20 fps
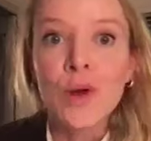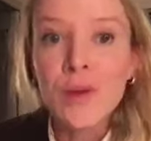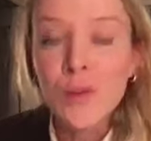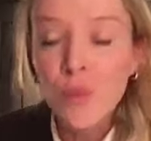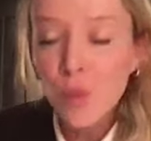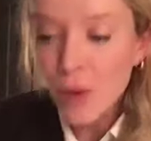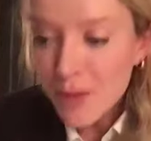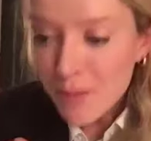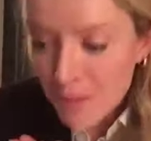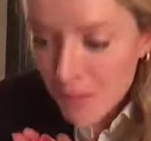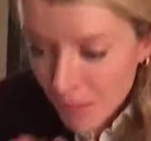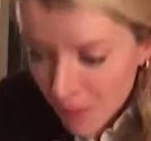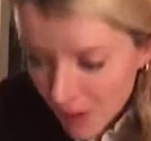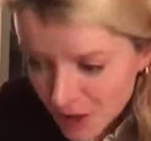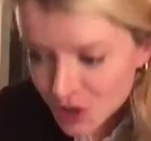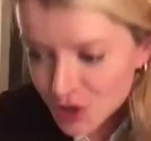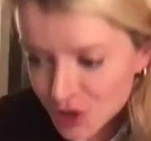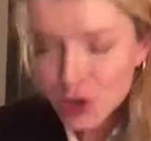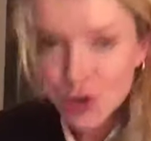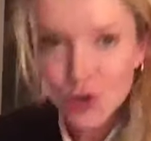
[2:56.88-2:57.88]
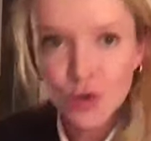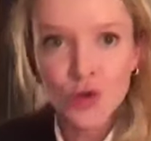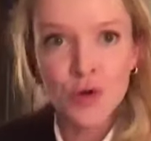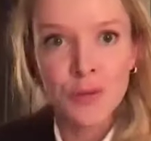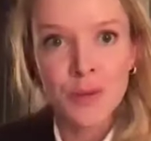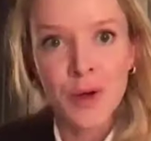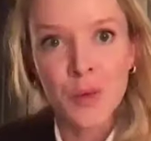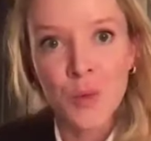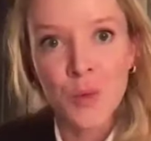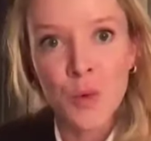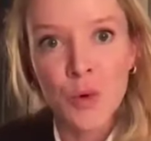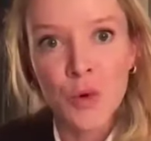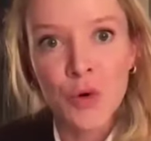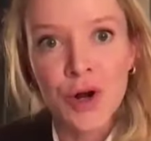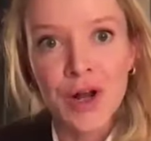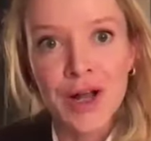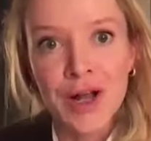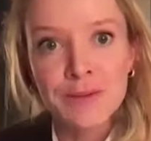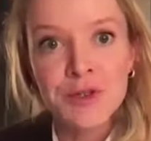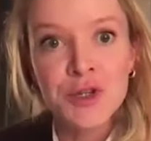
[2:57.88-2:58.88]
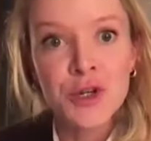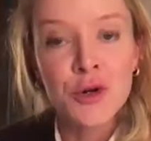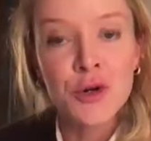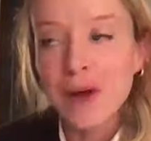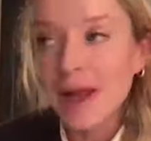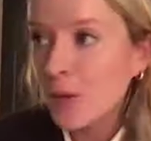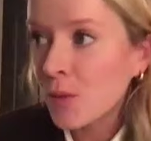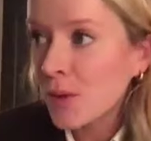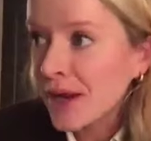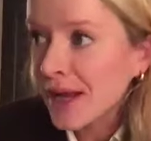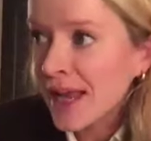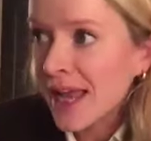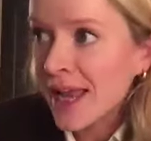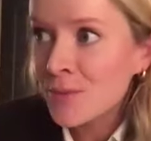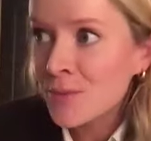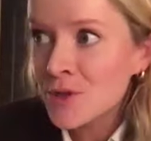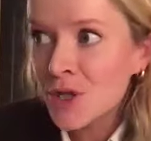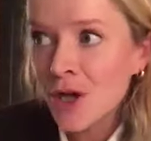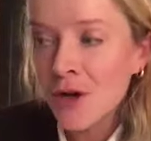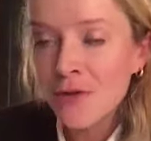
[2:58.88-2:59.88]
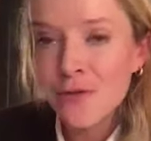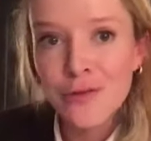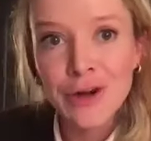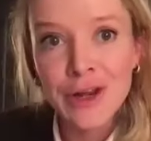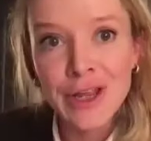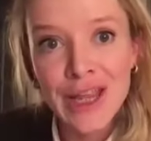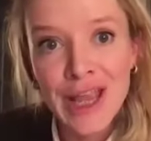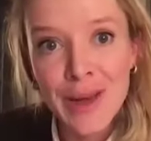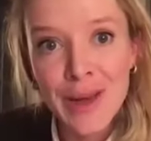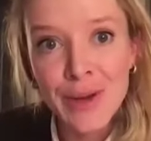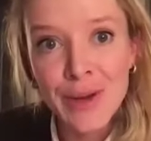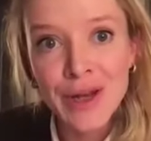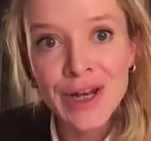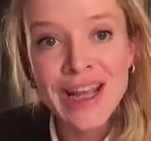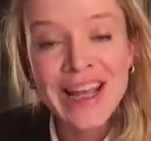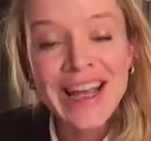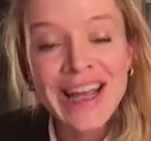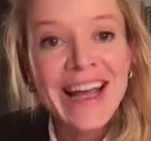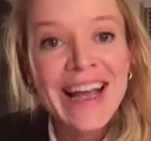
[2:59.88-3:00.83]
we we must talk about war crimes you know like when it came to covering yemen